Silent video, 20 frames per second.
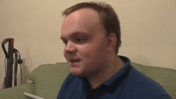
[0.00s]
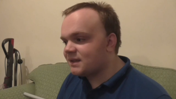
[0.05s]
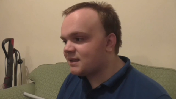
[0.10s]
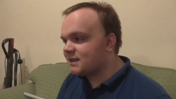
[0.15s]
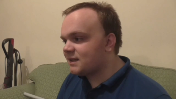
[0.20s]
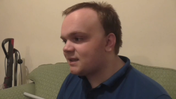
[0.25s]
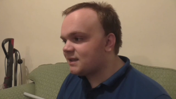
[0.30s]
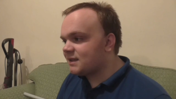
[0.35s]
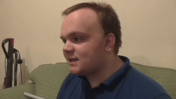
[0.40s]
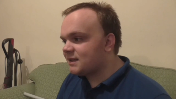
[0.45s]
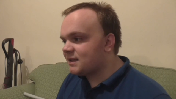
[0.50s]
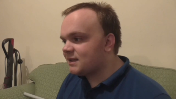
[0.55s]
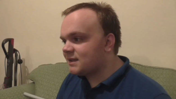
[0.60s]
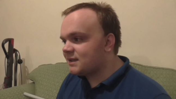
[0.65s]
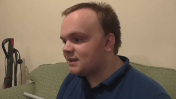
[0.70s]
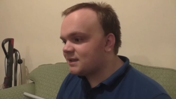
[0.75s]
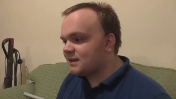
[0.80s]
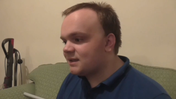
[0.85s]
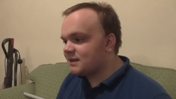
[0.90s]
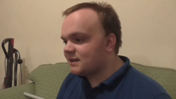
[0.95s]

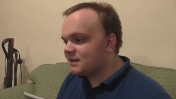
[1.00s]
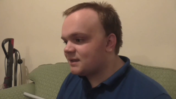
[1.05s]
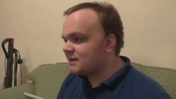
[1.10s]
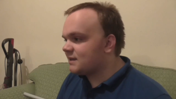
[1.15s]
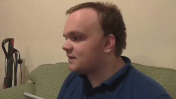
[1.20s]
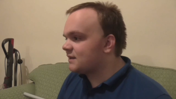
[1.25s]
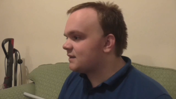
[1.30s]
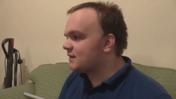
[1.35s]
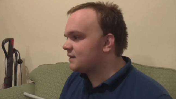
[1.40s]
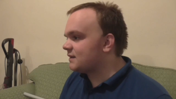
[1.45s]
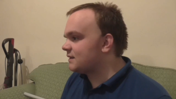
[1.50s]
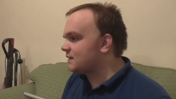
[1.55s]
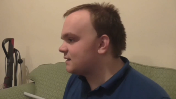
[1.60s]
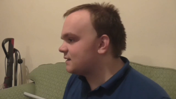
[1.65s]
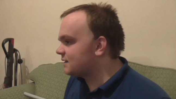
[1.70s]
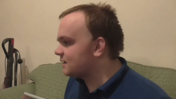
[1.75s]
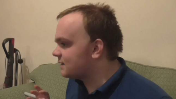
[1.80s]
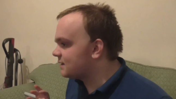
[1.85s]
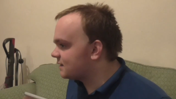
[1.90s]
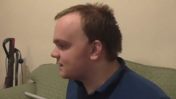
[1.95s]

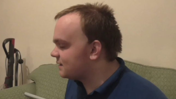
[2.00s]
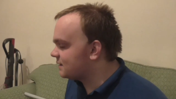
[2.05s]
(no one is talking)